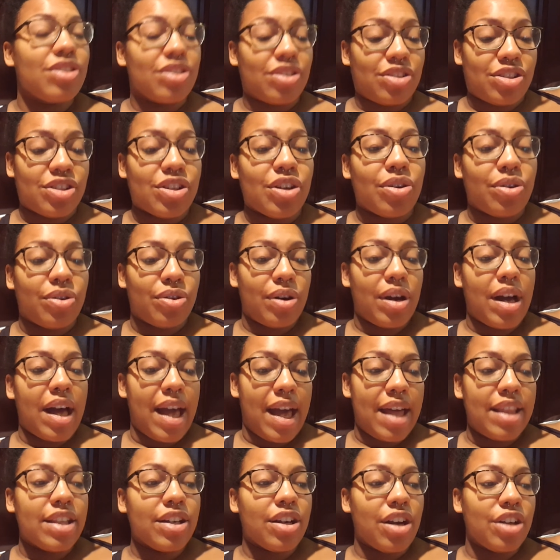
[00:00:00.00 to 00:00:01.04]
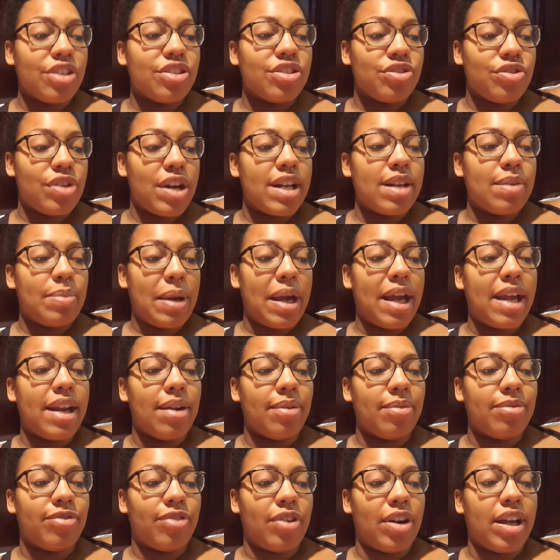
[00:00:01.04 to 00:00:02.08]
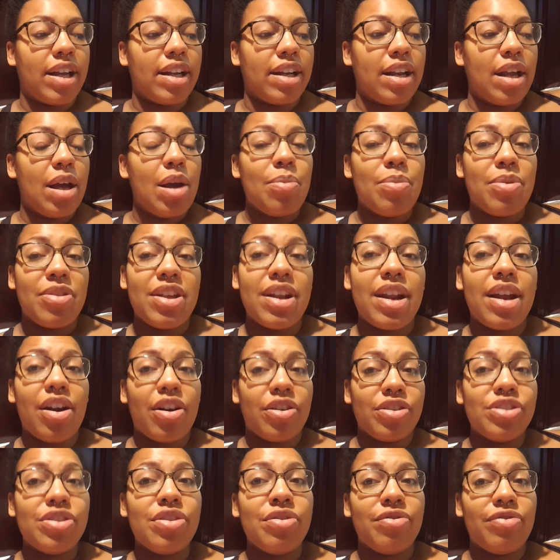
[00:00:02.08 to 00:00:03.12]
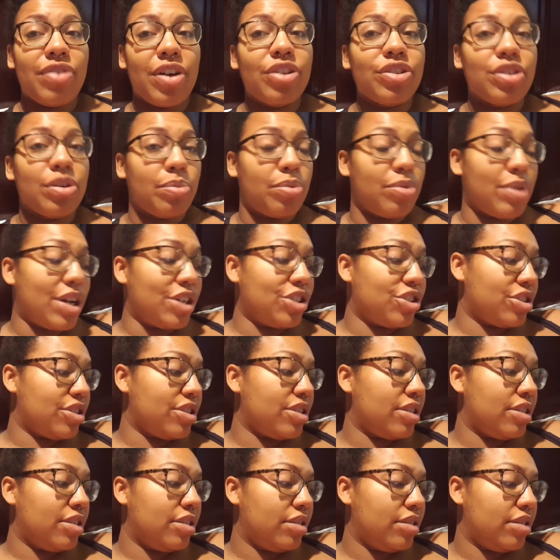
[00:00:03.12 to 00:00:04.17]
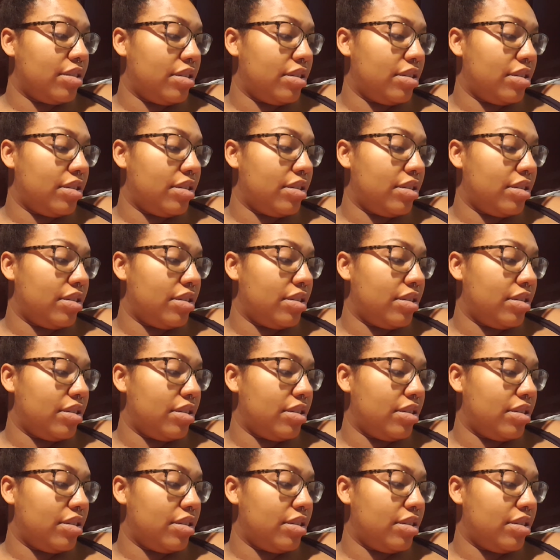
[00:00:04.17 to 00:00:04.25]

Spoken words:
so I had the concentrated pain up front, but then I also felt a pressure.